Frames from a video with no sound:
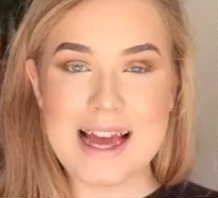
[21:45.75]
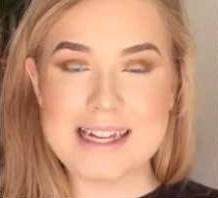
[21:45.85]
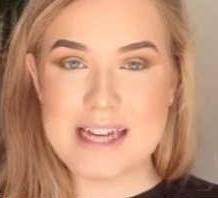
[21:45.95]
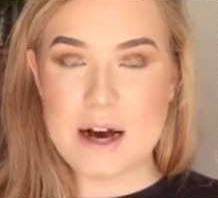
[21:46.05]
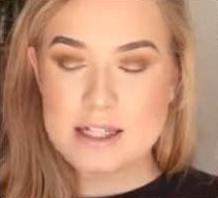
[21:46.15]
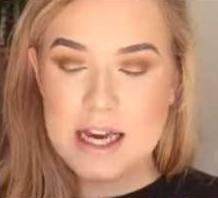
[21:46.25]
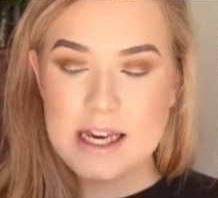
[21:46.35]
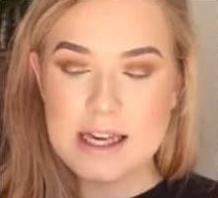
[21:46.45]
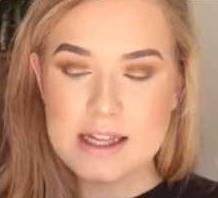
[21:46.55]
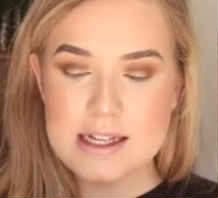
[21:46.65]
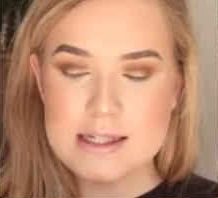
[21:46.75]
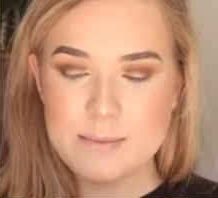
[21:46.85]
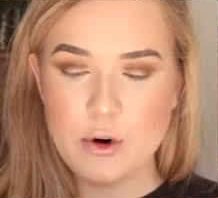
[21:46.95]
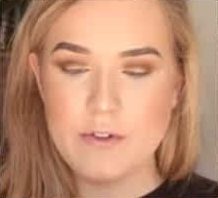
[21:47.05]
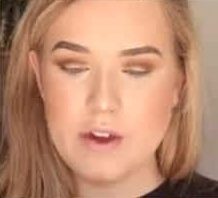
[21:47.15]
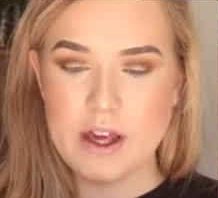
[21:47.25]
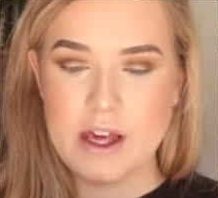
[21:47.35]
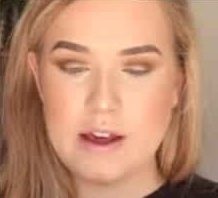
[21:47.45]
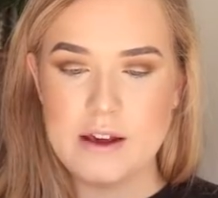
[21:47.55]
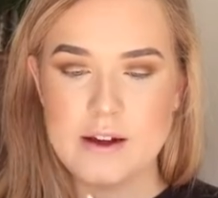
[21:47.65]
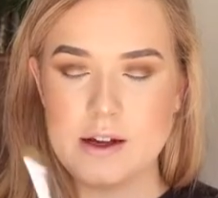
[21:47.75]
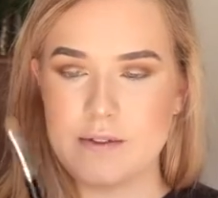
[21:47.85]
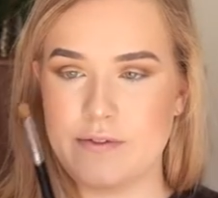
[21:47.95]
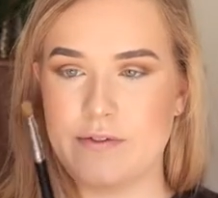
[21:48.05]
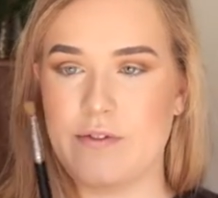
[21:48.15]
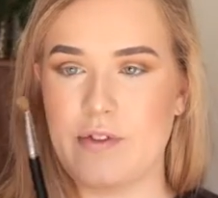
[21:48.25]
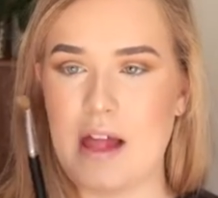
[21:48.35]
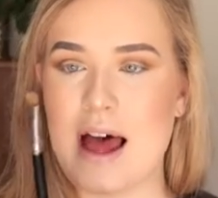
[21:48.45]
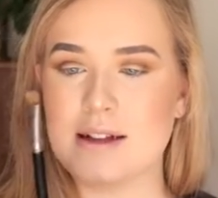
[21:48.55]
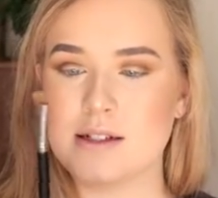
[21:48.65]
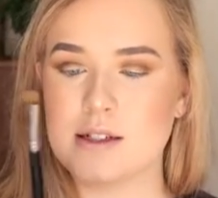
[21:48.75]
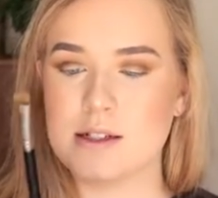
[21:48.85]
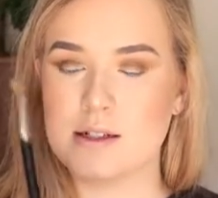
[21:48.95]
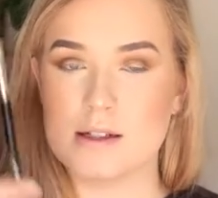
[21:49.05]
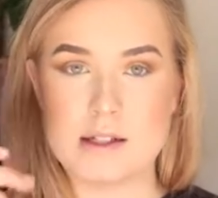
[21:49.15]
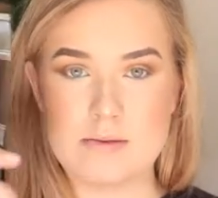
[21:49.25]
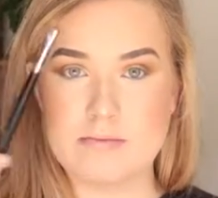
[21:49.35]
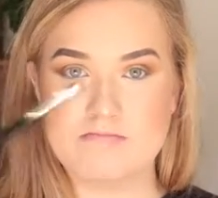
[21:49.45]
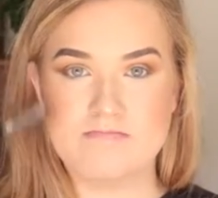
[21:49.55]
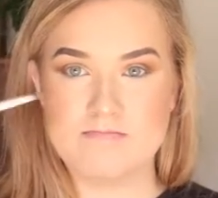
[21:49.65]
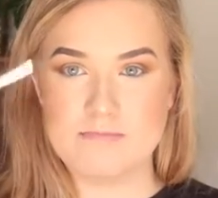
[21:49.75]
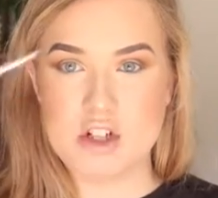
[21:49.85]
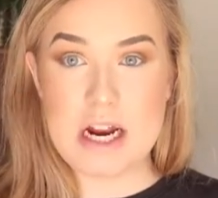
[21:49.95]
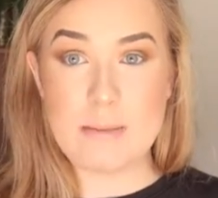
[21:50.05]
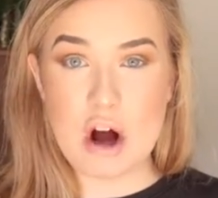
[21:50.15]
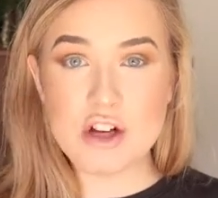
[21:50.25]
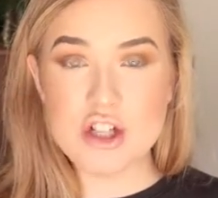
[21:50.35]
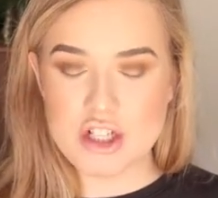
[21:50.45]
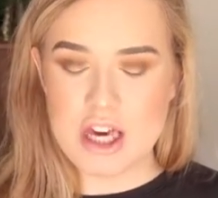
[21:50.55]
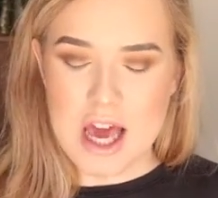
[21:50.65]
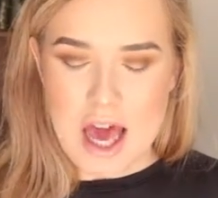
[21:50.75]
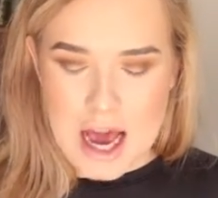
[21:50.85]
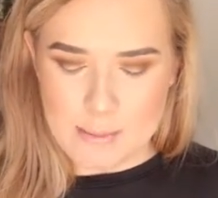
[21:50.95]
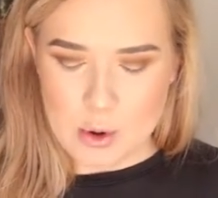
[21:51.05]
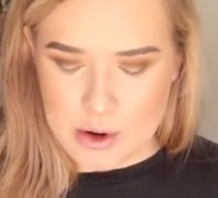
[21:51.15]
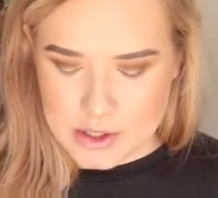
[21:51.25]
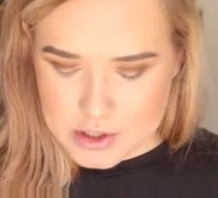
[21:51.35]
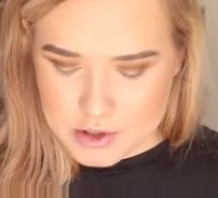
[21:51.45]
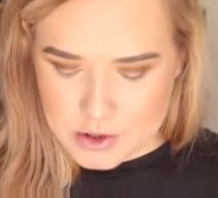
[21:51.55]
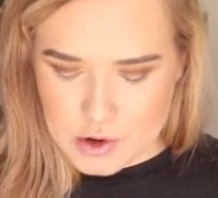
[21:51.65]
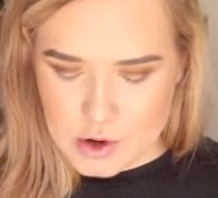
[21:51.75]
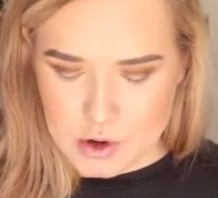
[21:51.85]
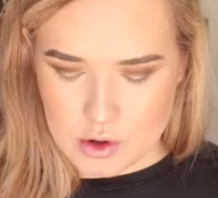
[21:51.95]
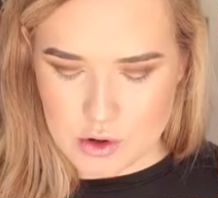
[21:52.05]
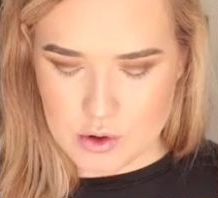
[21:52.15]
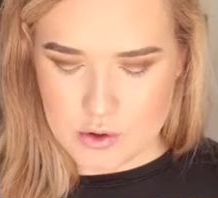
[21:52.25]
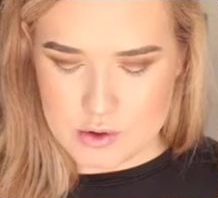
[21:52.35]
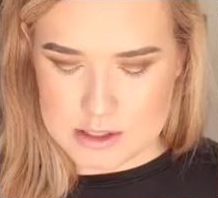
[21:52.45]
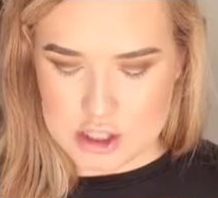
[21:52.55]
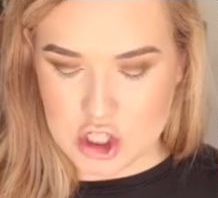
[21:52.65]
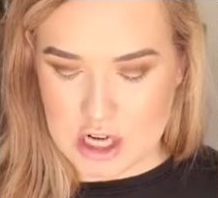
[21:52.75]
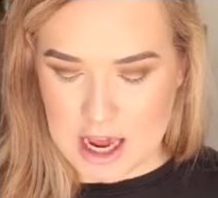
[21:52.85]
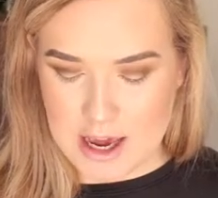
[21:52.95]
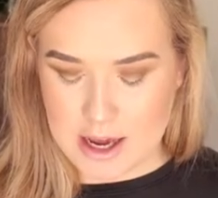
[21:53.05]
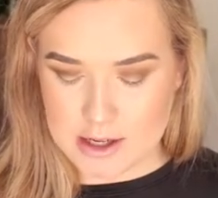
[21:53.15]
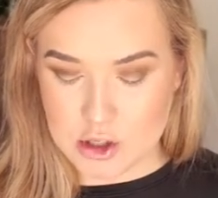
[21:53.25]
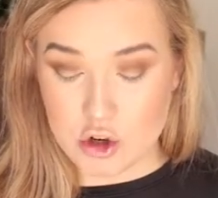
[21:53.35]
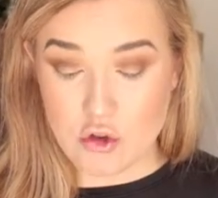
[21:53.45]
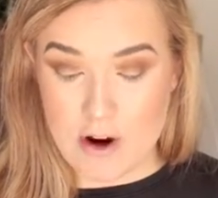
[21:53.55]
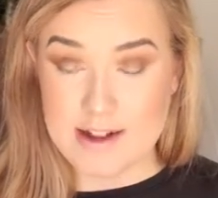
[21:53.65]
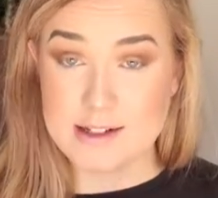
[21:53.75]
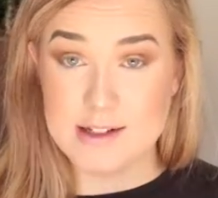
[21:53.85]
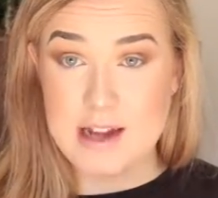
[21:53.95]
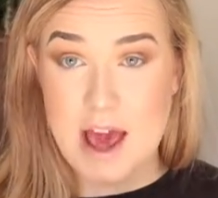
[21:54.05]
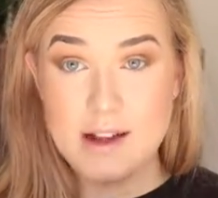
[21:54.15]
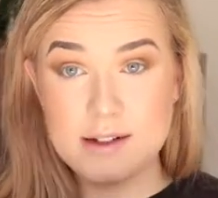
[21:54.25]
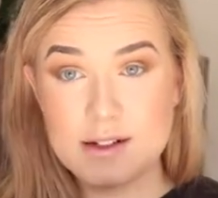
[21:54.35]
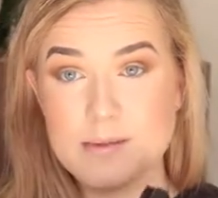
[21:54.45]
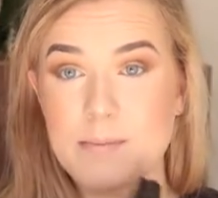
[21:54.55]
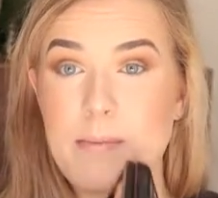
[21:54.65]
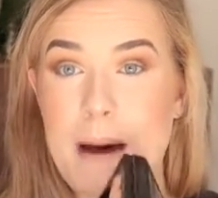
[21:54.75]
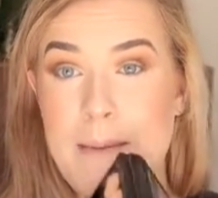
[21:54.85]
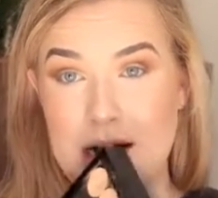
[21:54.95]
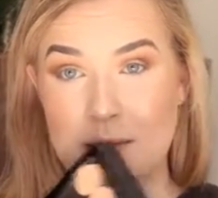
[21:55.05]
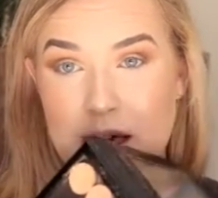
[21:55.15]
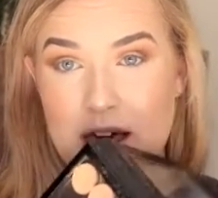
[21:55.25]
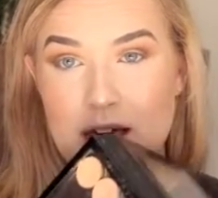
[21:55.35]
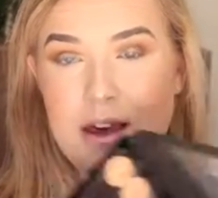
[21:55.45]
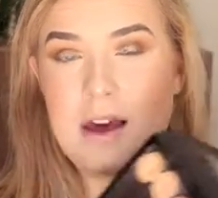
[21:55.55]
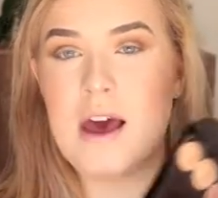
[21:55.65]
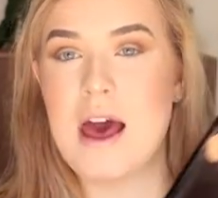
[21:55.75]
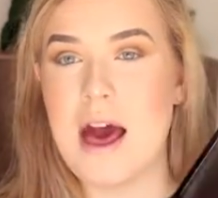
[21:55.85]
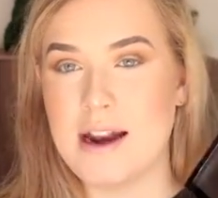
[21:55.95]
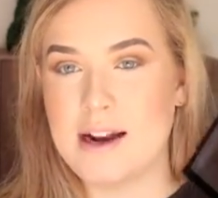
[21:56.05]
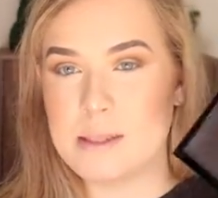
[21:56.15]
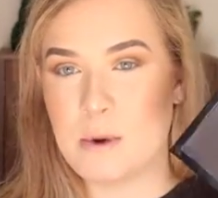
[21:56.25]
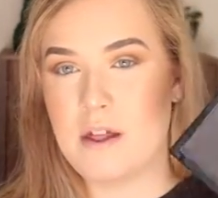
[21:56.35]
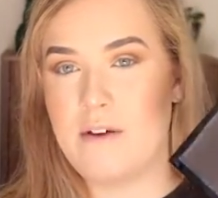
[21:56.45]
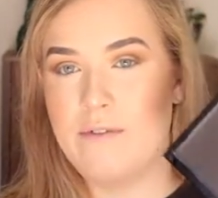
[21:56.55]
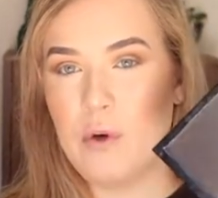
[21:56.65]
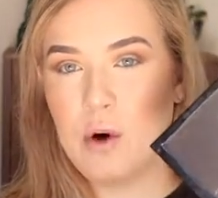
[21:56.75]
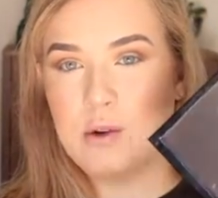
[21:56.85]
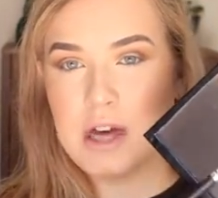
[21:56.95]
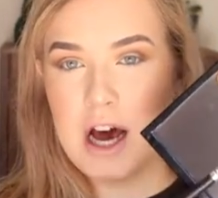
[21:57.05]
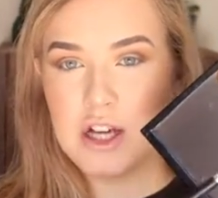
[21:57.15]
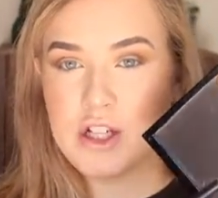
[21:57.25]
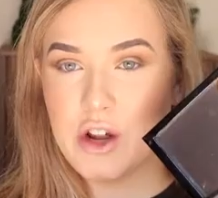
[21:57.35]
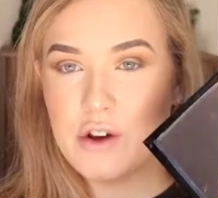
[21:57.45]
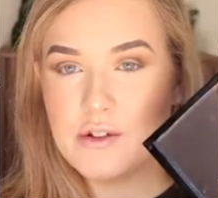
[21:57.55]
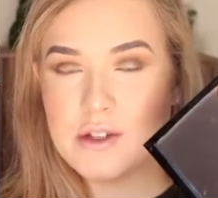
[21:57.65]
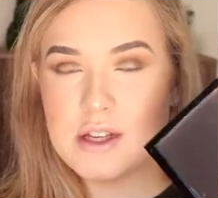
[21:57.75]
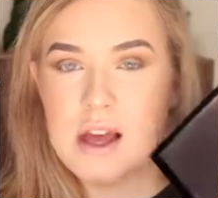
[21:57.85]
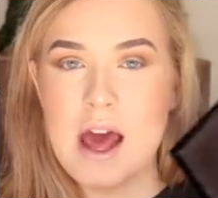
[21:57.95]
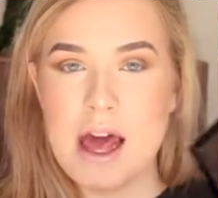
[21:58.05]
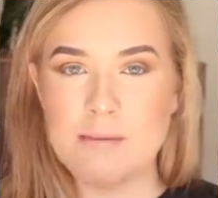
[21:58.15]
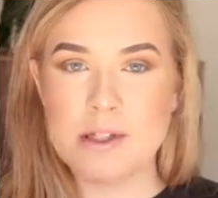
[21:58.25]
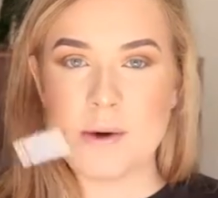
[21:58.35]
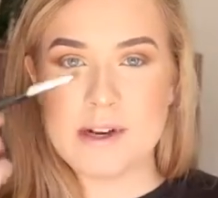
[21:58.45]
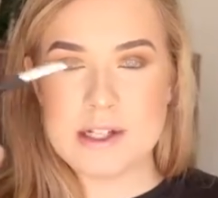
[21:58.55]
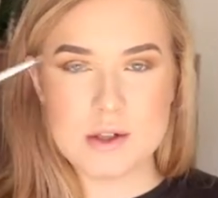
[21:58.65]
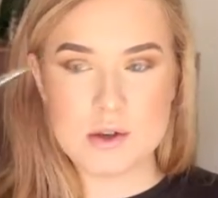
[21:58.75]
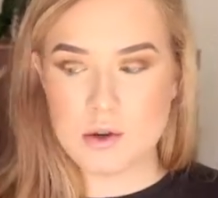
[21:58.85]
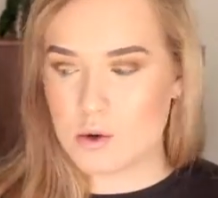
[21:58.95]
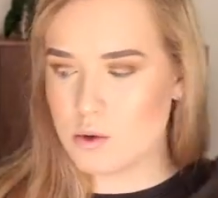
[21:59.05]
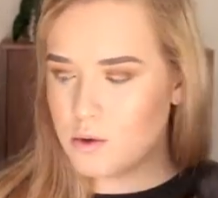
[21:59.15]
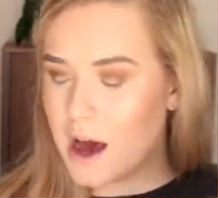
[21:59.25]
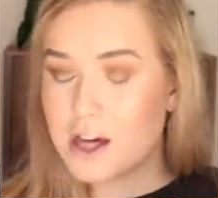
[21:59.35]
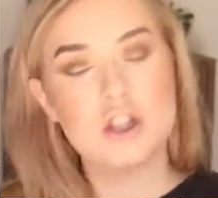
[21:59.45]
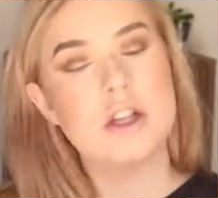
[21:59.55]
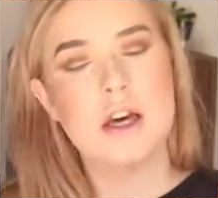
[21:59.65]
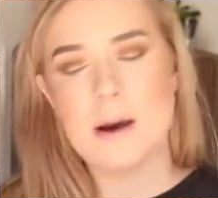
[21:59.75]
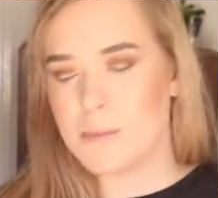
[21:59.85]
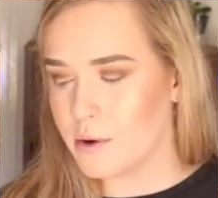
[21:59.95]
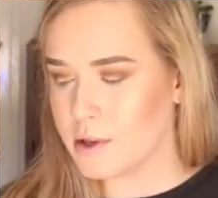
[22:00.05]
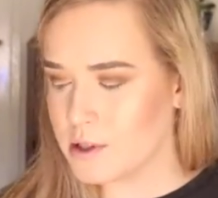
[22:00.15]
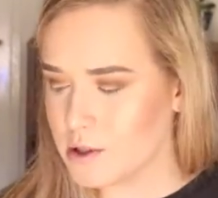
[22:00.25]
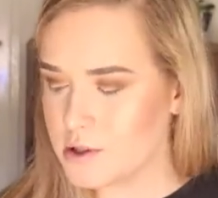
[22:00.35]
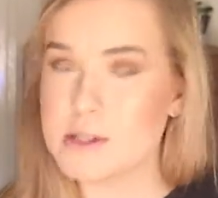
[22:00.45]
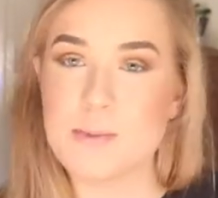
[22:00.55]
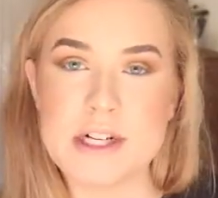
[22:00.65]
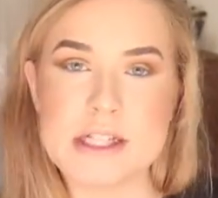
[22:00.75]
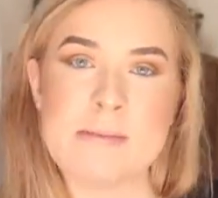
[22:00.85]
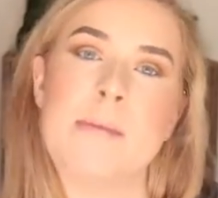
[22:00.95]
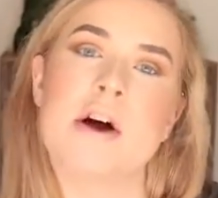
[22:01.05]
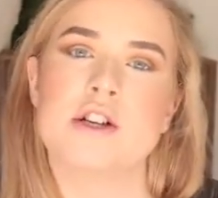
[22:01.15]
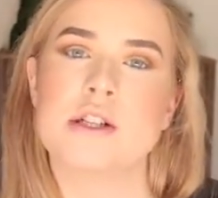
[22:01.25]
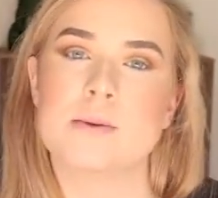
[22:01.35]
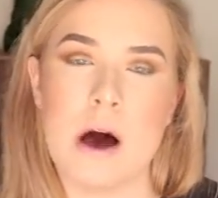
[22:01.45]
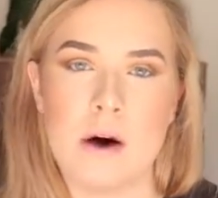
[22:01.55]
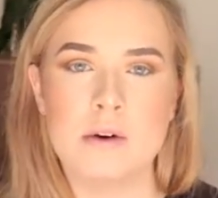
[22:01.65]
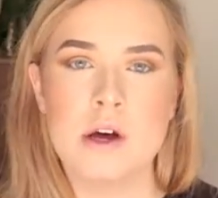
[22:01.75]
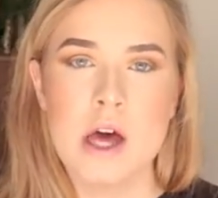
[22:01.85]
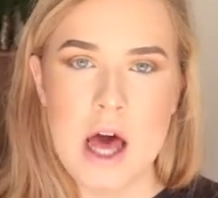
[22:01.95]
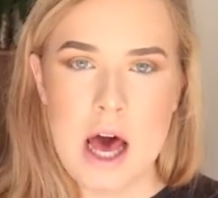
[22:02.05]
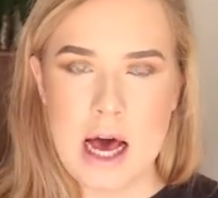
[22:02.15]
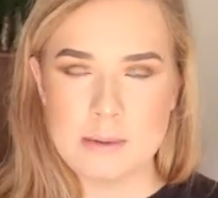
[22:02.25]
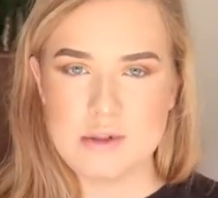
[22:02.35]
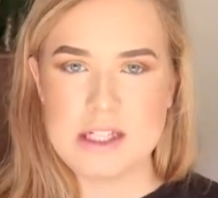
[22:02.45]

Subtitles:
Now taking this Morphe flat shader brush, I'm going to use the shade Grandstand by Makeup Geek, and it is one of their foiled eyeshadows. And I'm just going to, I'm going to spritz my brush as well, just